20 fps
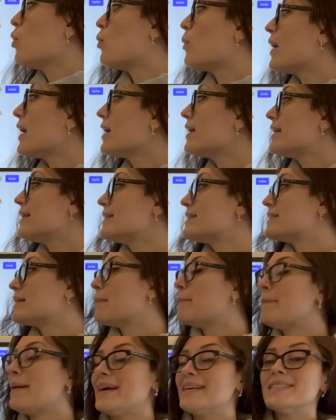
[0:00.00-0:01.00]
where is the
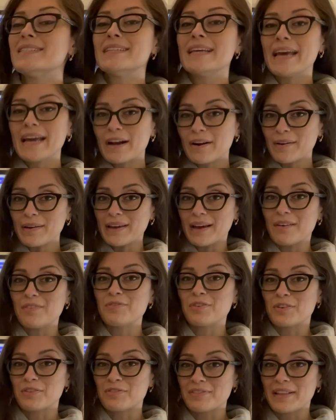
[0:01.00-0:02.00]
best area
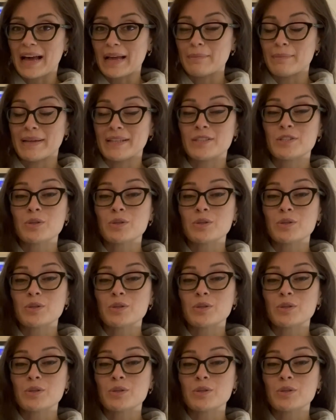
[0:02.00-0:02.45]
for flatbeds.